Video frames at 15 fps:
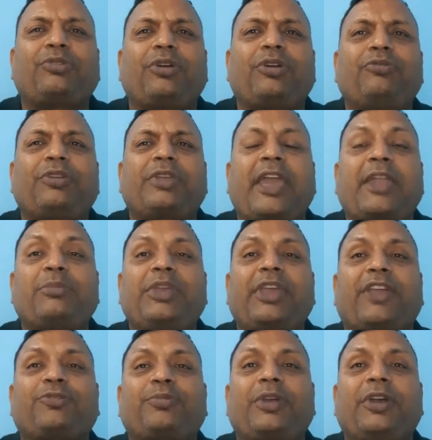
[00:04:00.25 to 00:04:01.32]
uh, can be
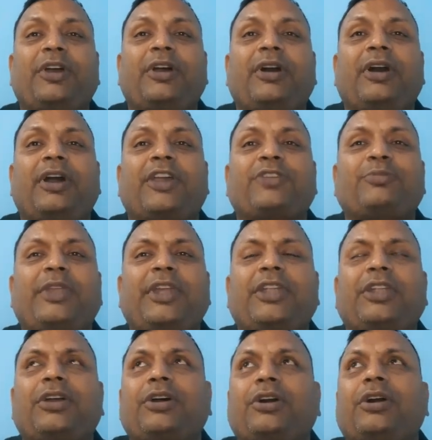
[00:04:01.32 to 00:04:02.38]
exp-
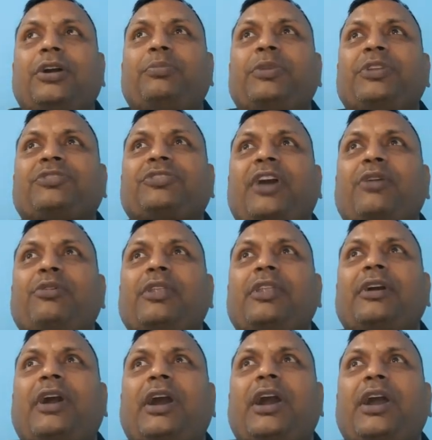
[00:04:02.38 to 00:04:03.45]
explained means i will
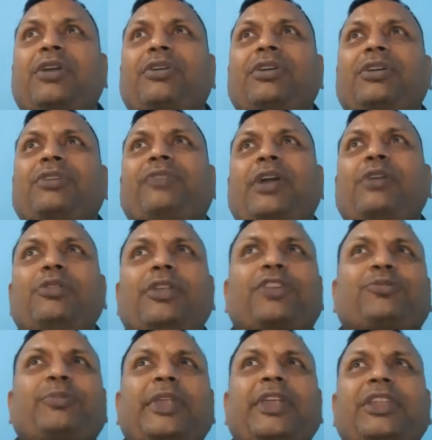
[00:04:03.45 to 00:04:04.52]
I, if i will
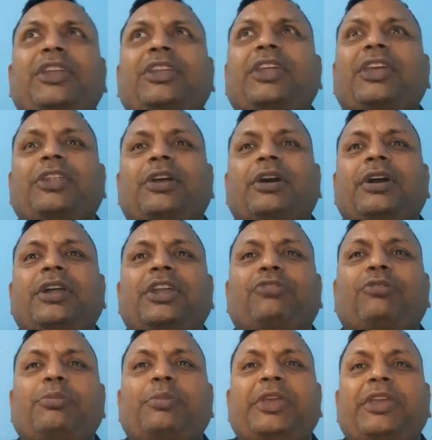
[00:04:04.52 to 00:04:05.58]
explain it in it
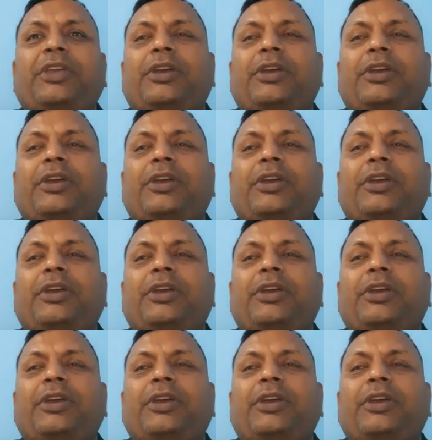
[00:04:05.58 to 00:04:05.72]
will be